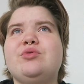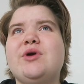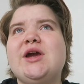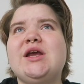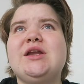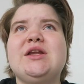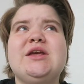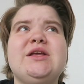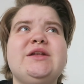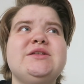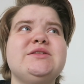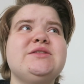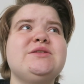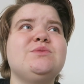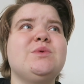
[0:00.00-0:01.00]

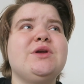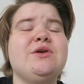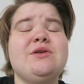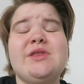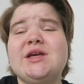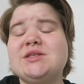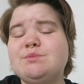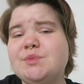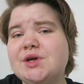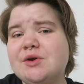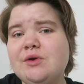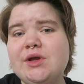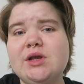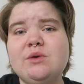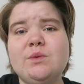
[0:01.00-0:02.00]
pregnant, when your last
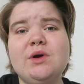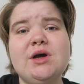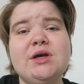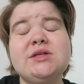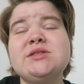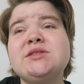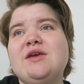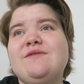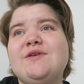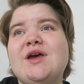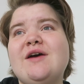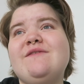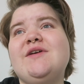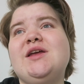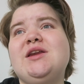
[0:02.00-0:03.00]
period was, if you
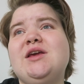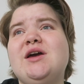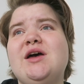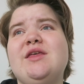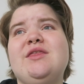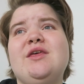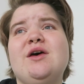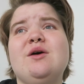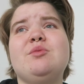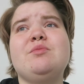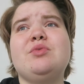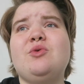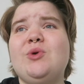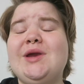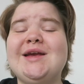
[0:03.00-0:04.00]
have any other
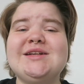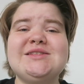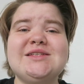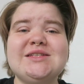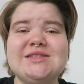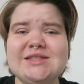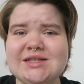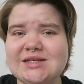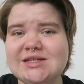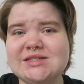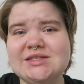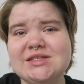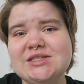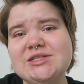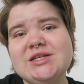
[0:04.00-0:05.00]
pre-existing
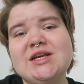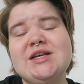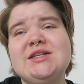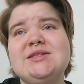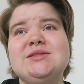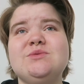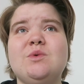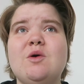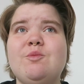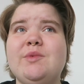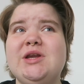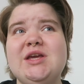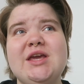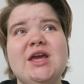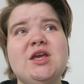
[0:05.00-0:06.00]
conditions, what
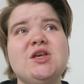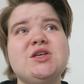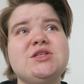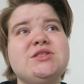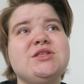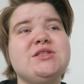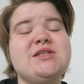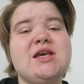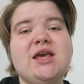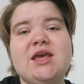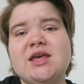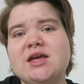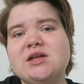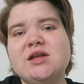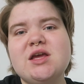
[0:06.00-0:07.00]
medications you
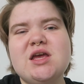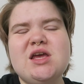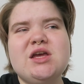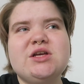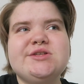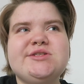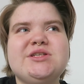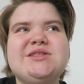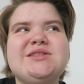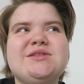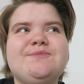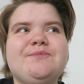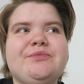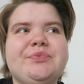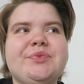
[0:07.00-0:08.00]
take, and just
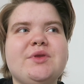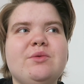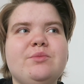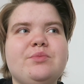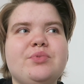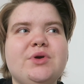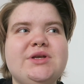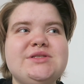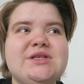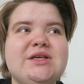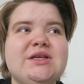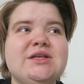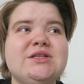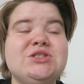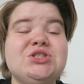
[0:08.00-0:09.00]

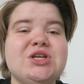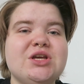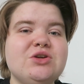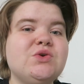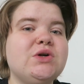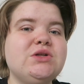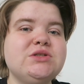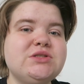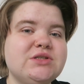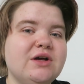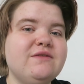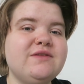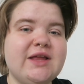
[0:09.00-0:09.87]
pretty general stuff